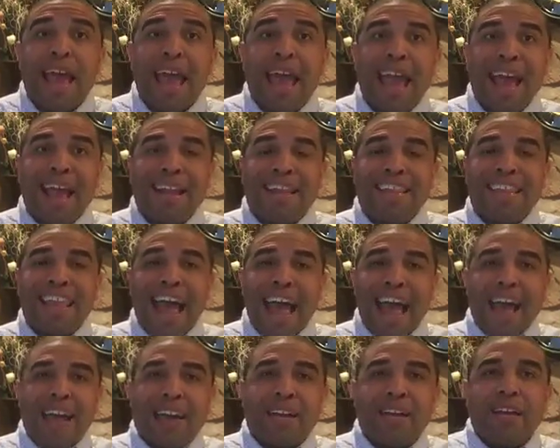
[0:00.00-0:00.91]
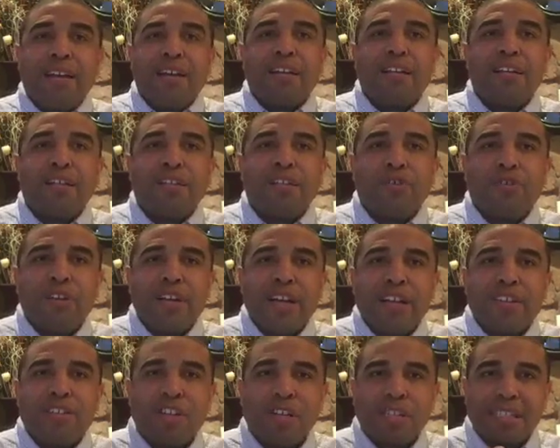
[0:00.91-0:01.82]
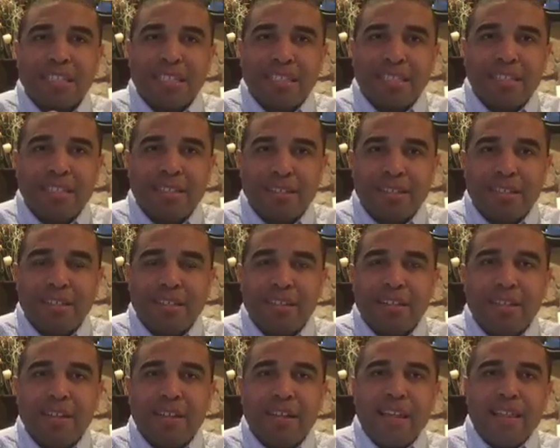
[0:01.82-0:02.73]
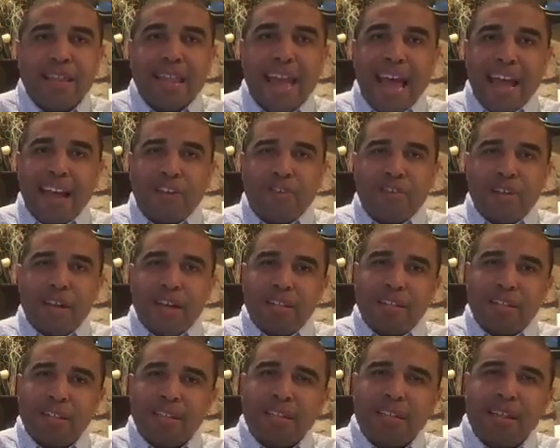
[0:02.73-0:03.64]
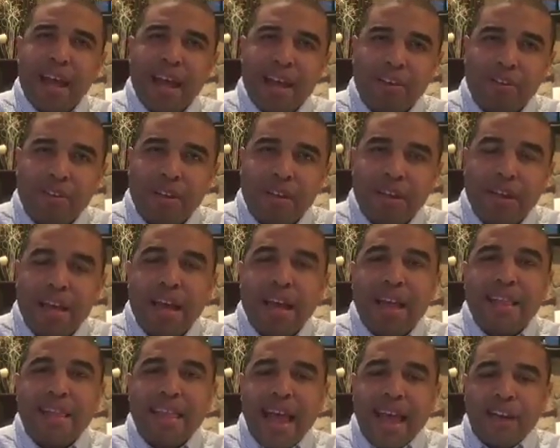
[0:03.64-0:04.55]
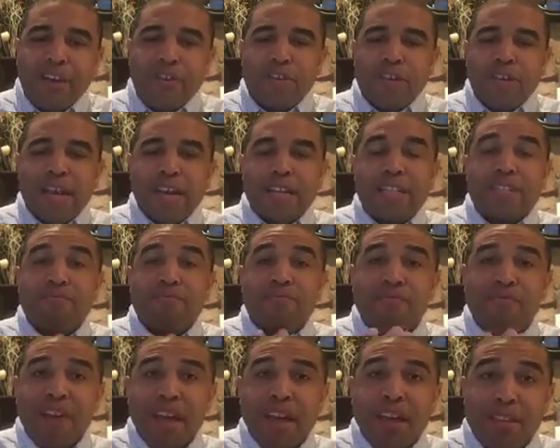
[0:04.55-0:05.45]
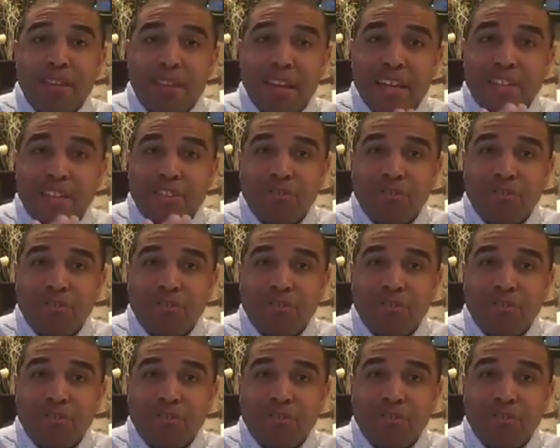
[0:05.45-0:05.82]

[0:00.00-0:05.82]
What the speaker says: And that creates authenticity, that creates integrity, that creates faith and